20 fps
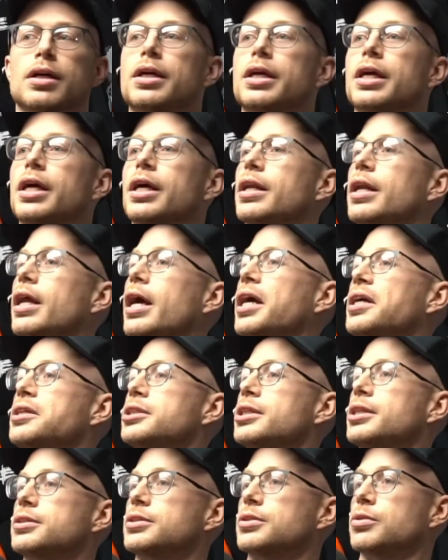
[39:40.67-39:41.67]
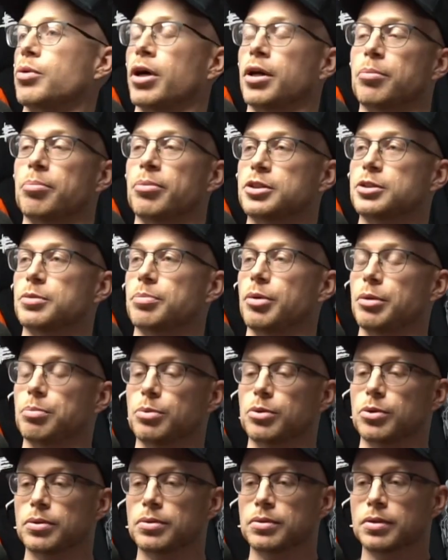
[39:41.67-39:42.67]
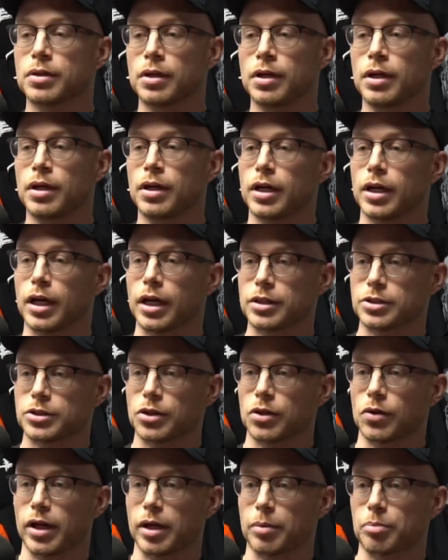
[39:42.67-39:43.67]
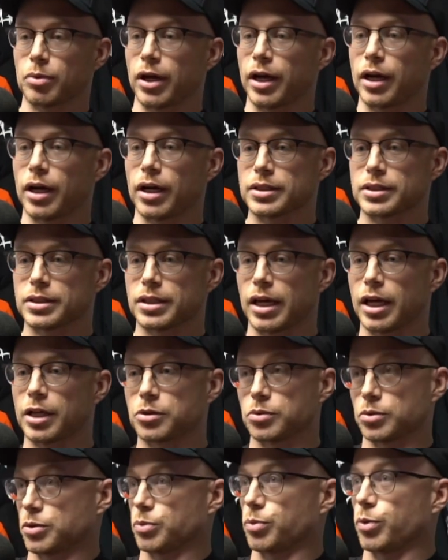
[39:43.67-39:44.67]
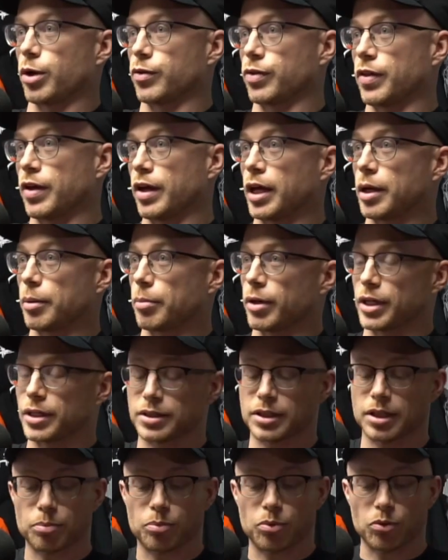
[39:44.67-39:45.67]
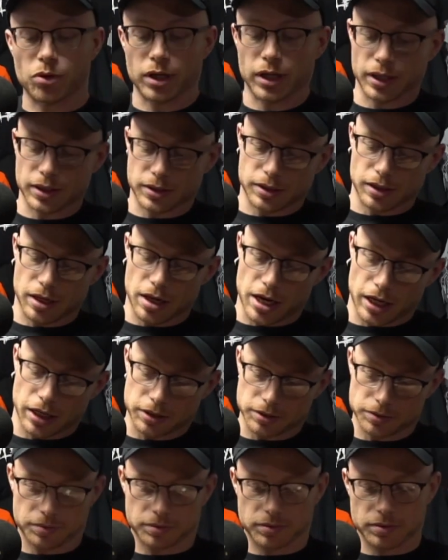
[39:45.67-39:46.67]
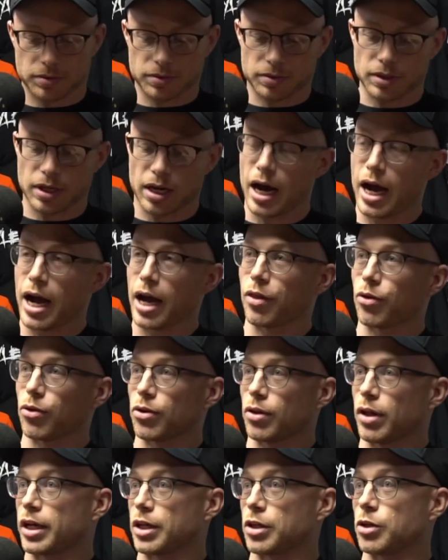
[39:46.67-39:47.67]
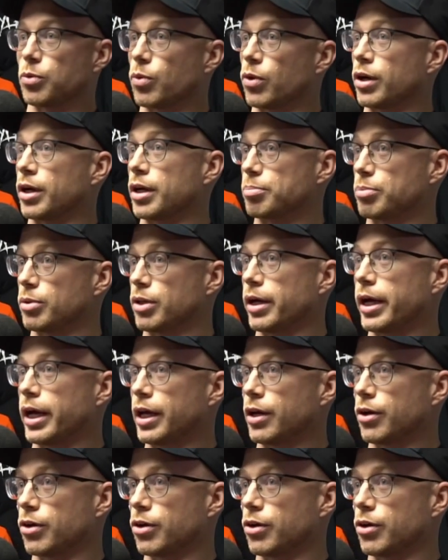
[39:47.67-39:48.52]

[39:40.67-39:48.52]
get anxious around a bunch of people, and so like playing on stage was a weird thing. But at some point, it's like either like you want to play or you